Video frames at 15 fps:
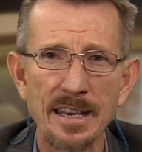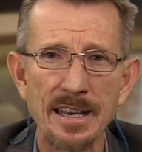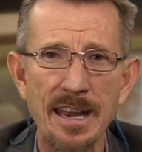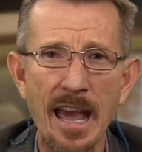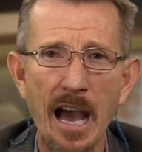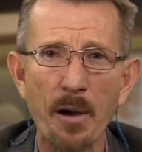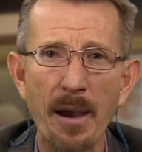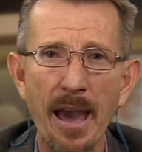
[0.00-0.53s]

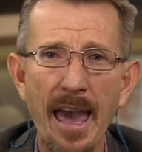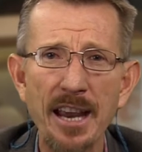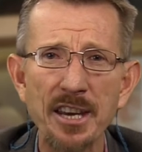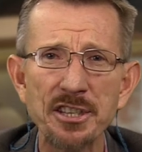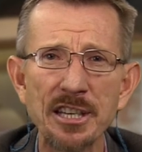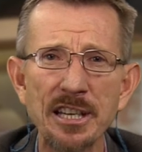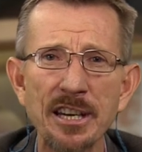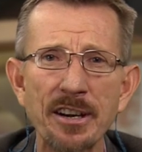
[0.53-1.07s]
now
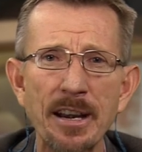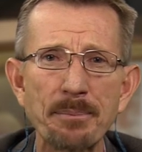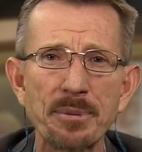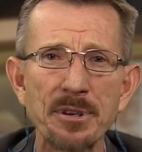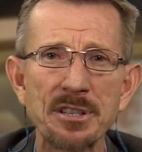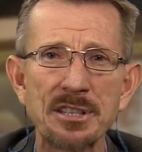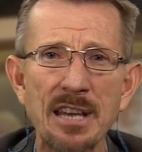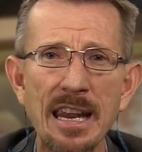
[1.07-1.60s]
actually
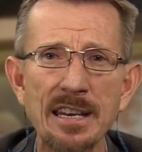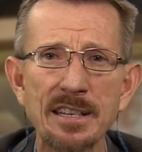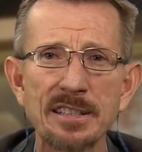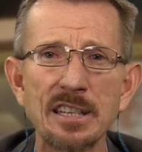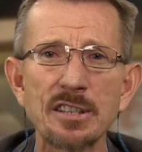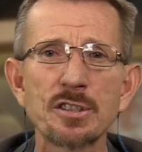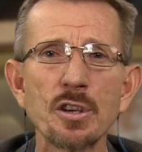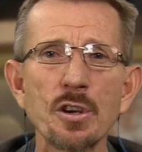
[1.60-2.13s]

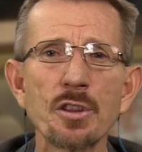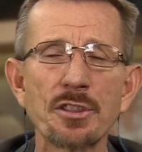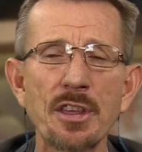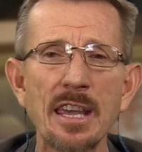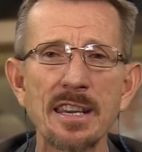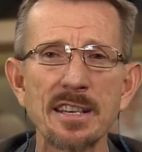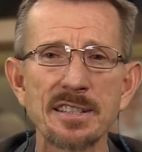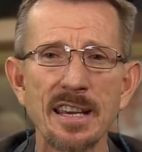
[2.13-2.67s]
represent the two
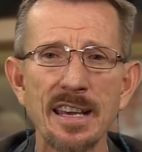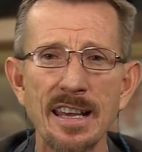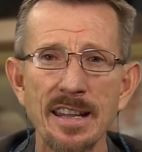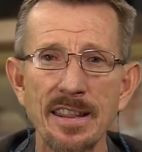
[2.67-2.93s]
things